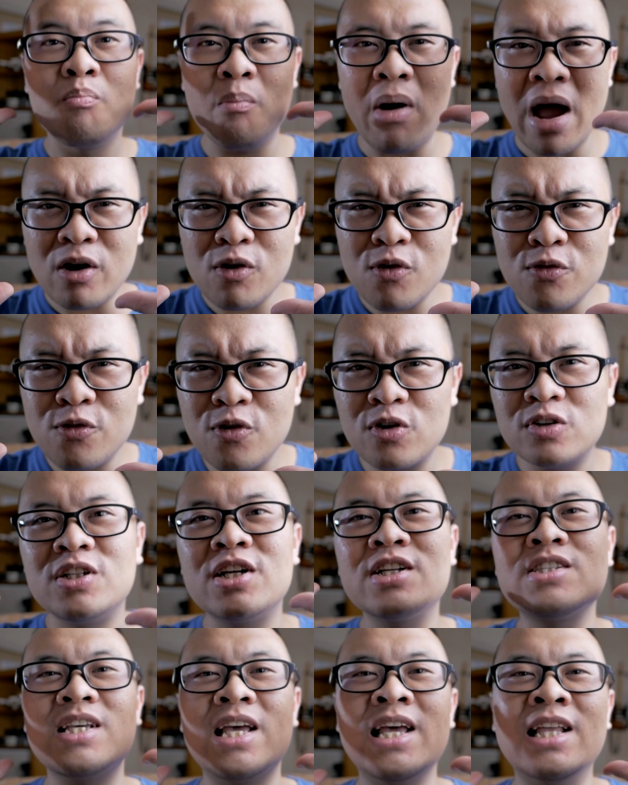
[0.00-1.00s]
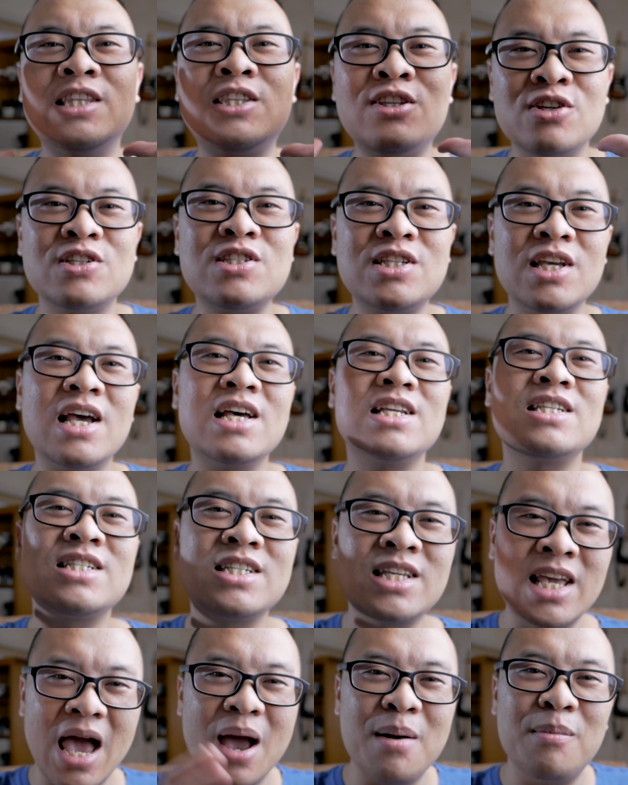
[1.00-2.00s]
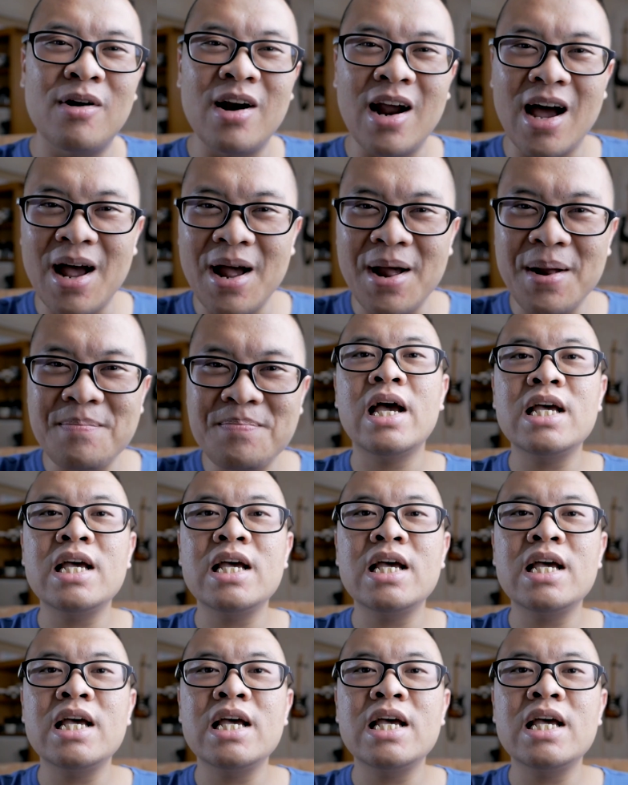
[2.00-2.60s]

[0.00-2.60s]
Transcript: Micro Four Thirds enthusiast camera.